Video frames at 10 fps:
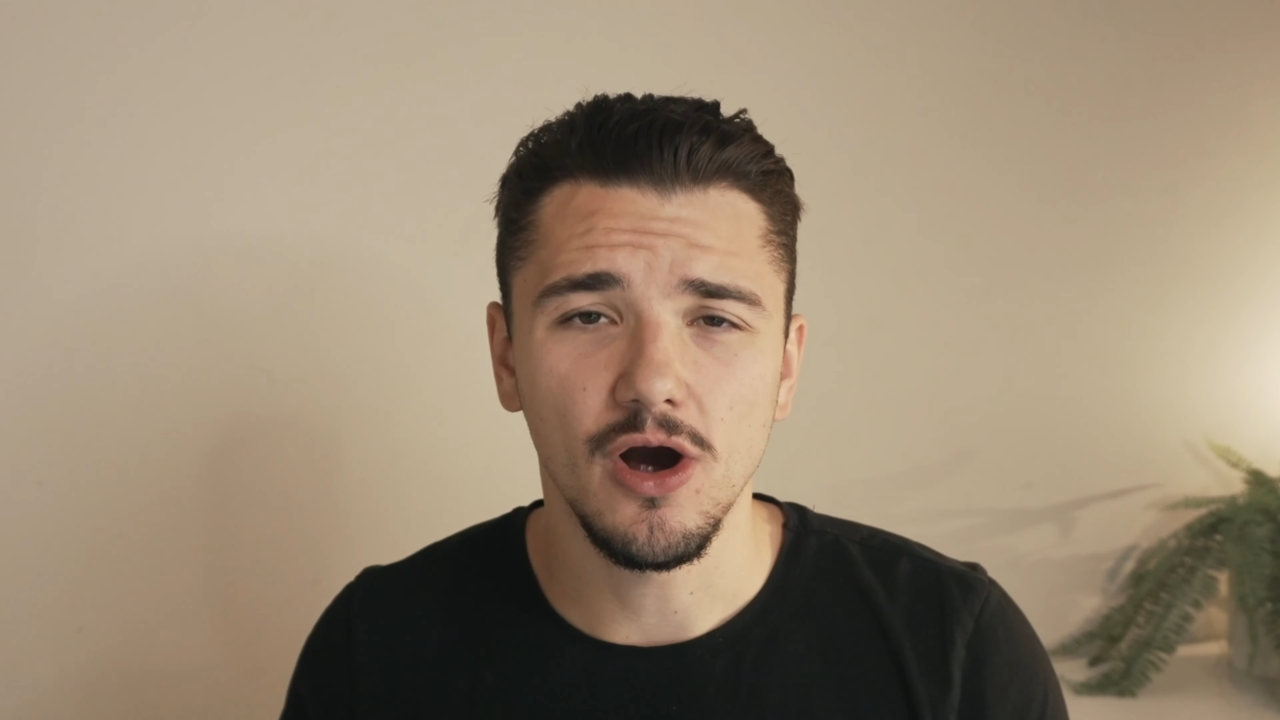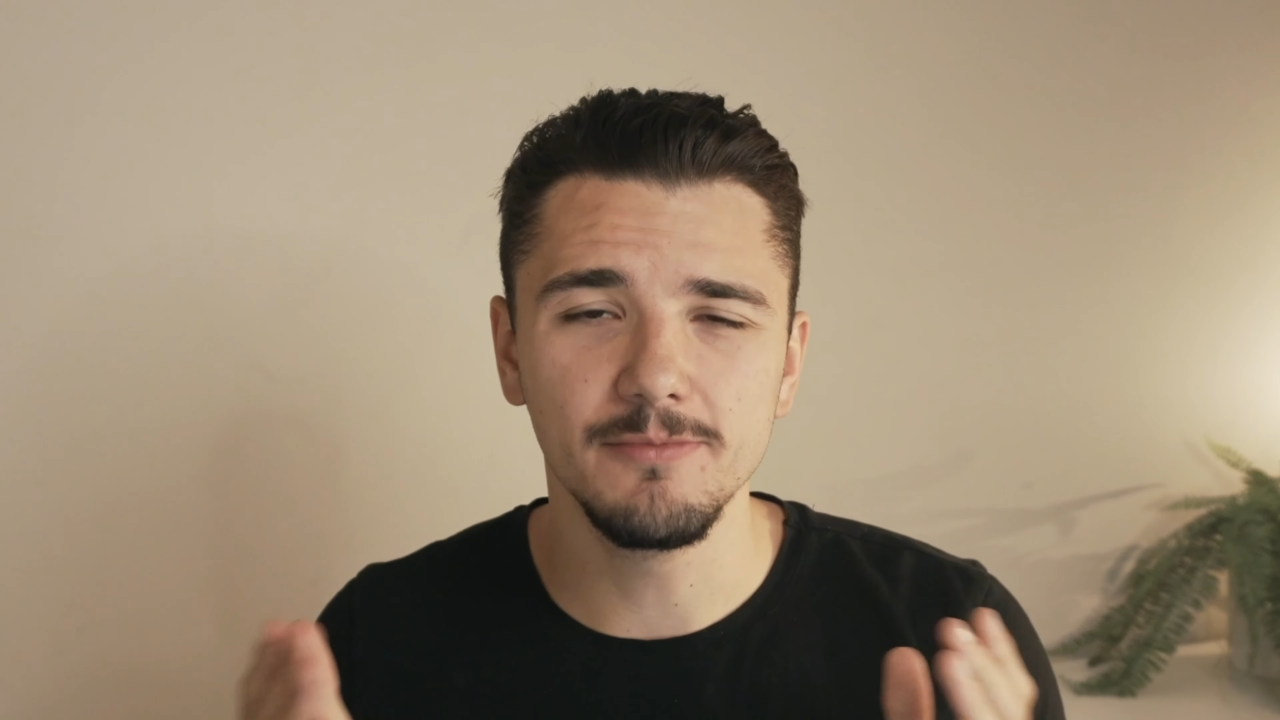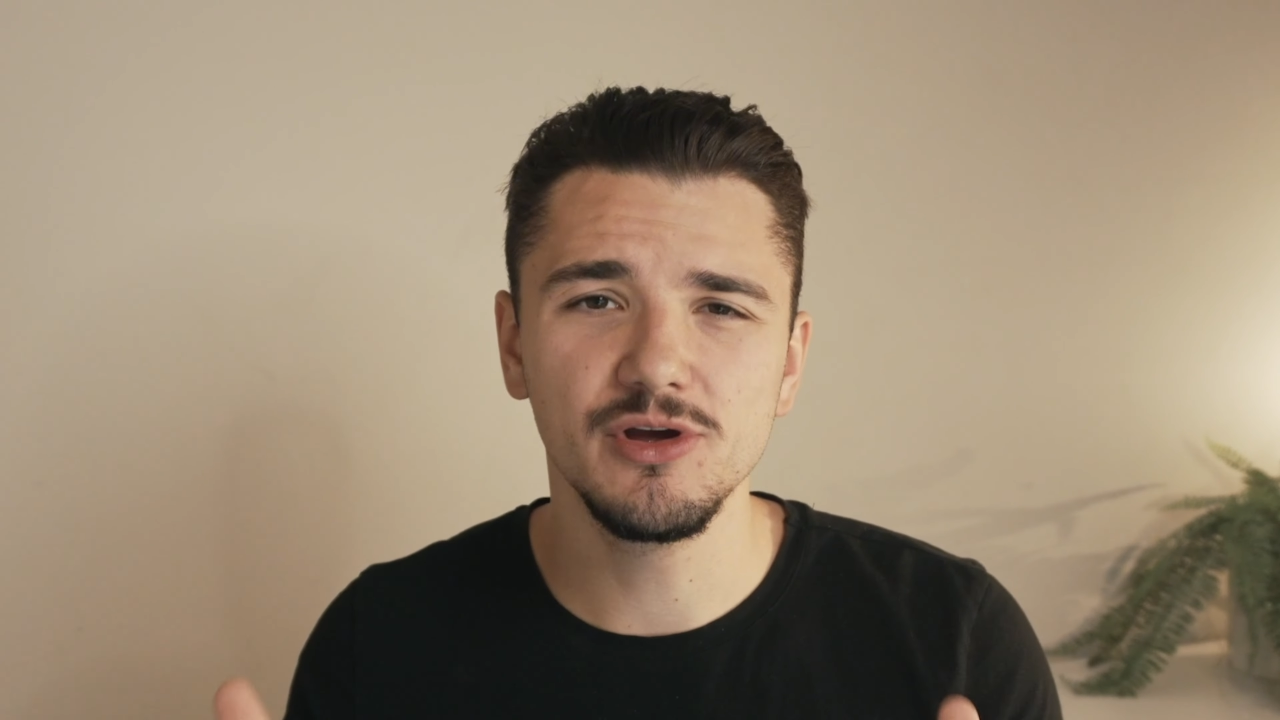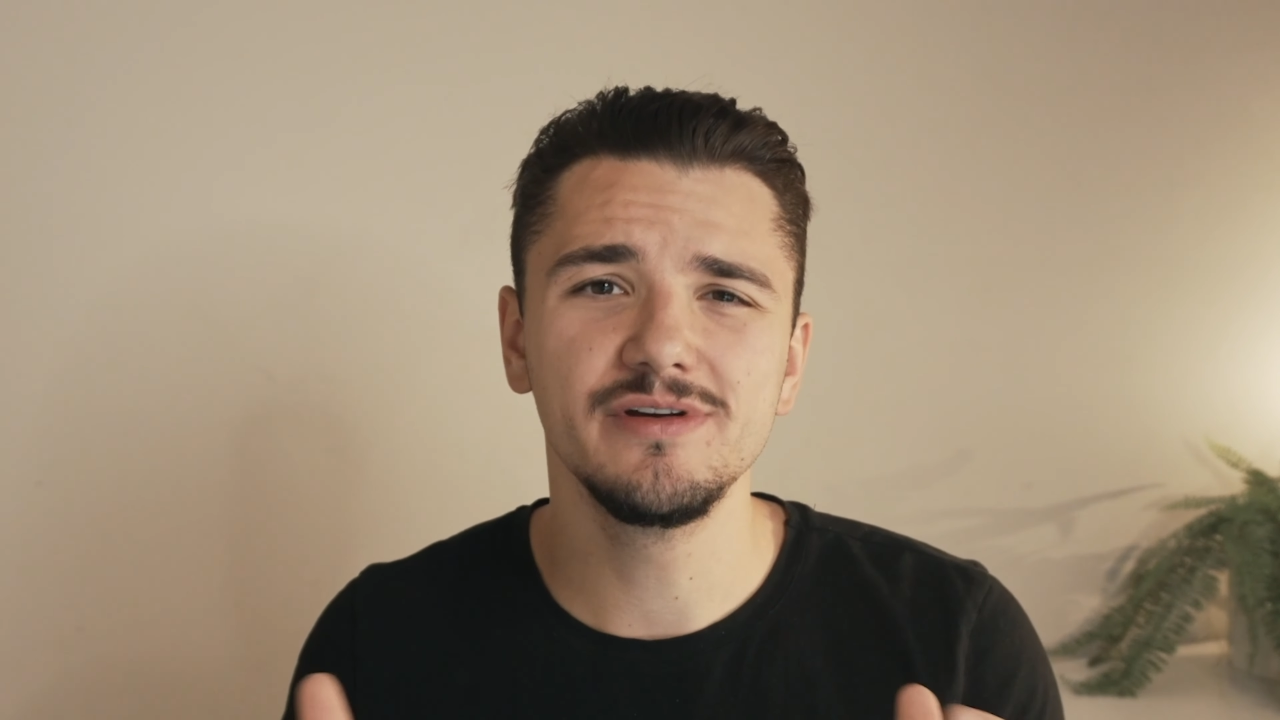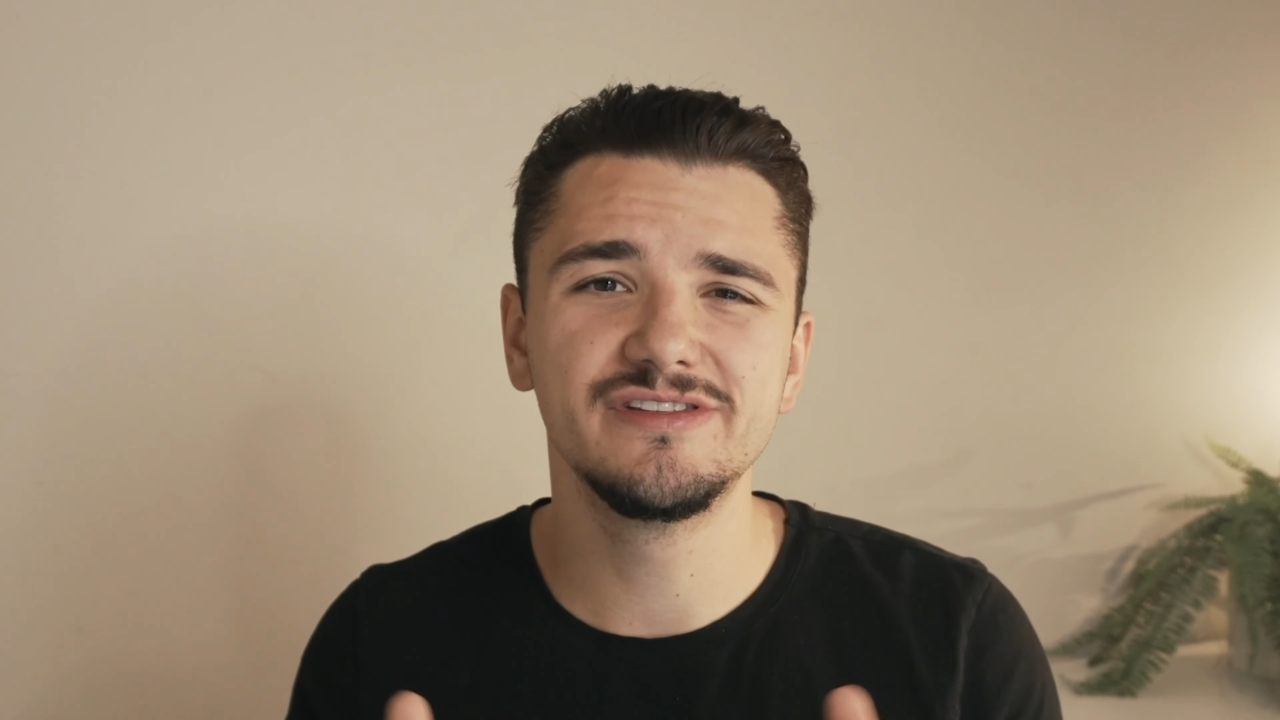
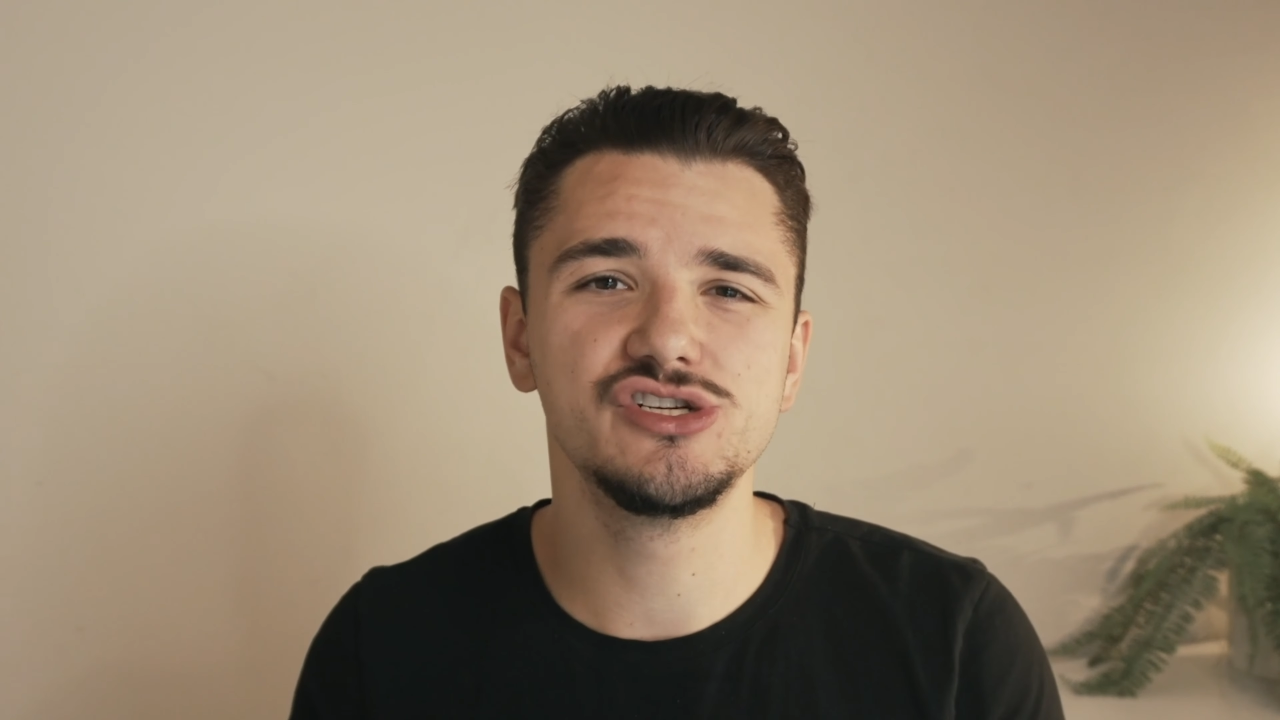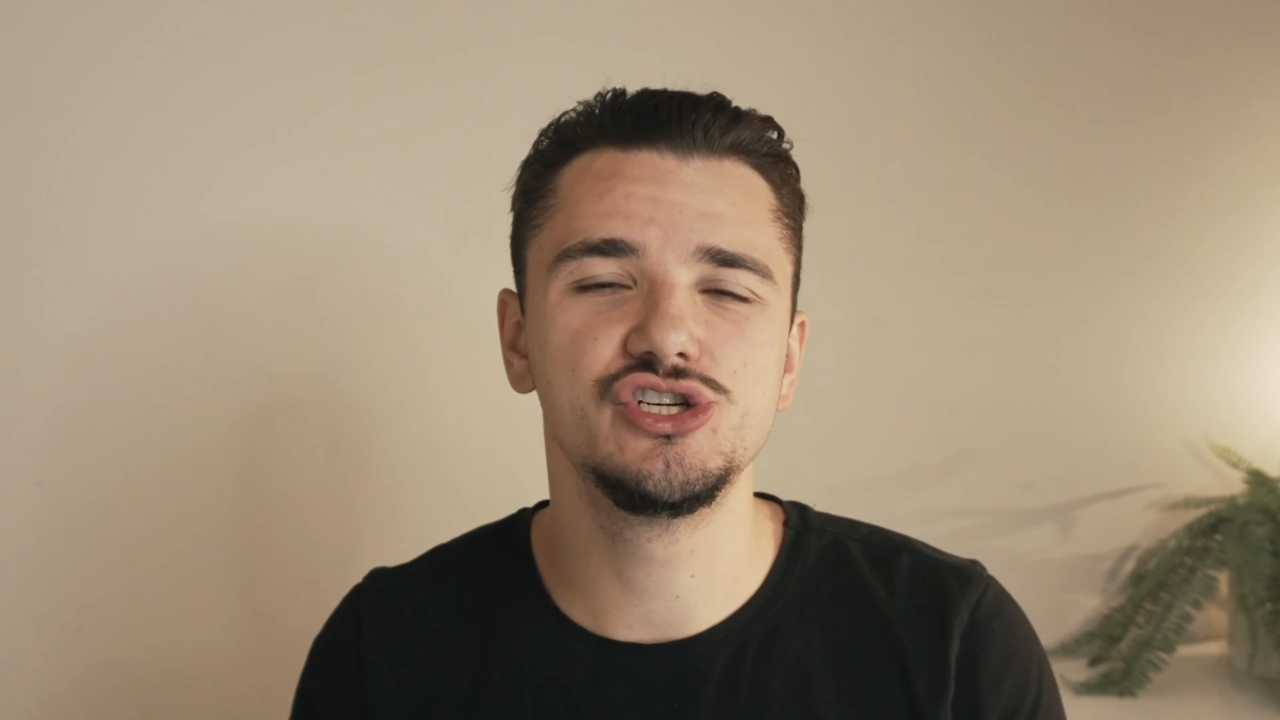I'm going to